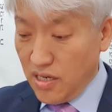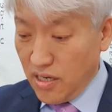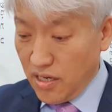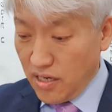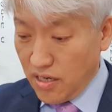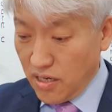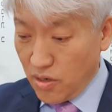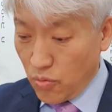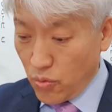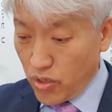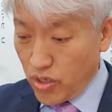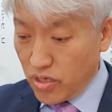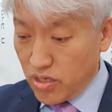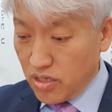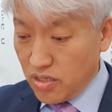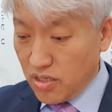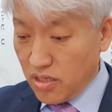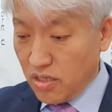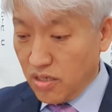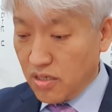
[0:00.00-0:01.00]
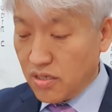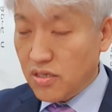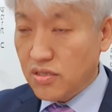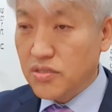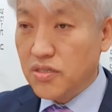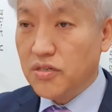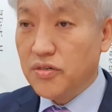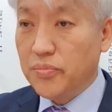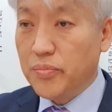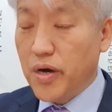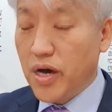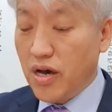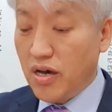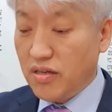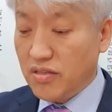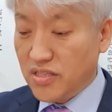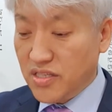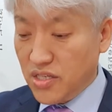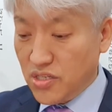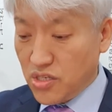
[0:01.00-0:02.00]
heard
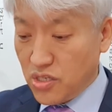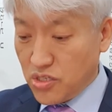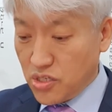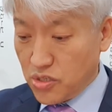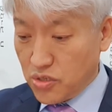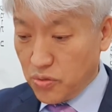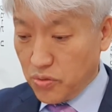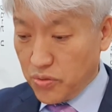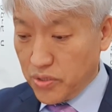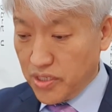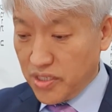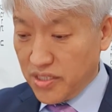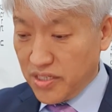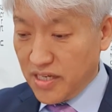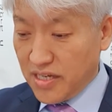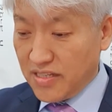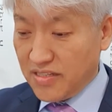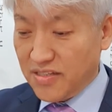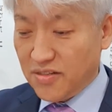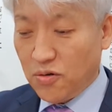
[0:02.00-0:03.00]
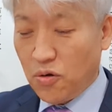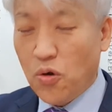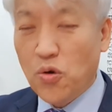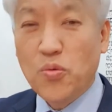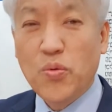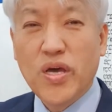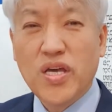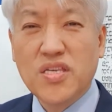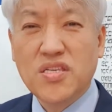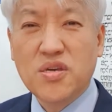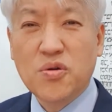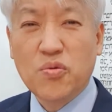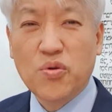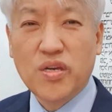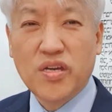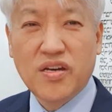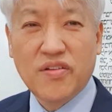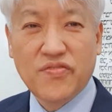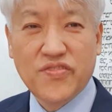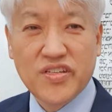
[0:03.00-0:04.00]
about this story, and always we
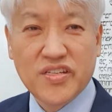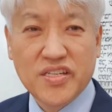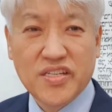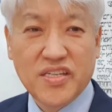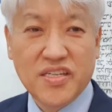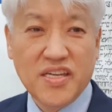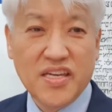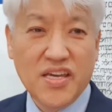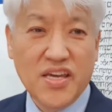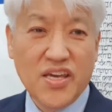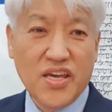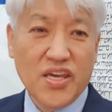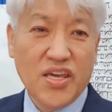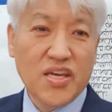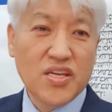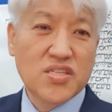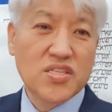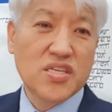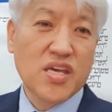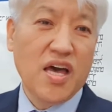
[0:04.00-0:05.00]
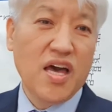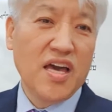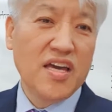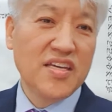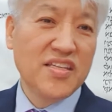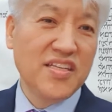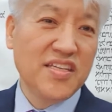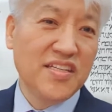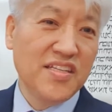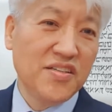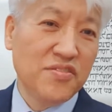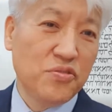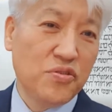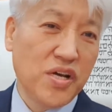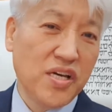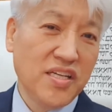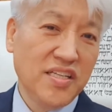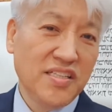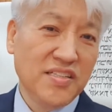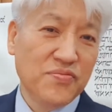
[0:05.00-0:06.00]
are very excited,
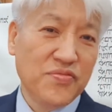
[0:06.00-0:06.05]
right?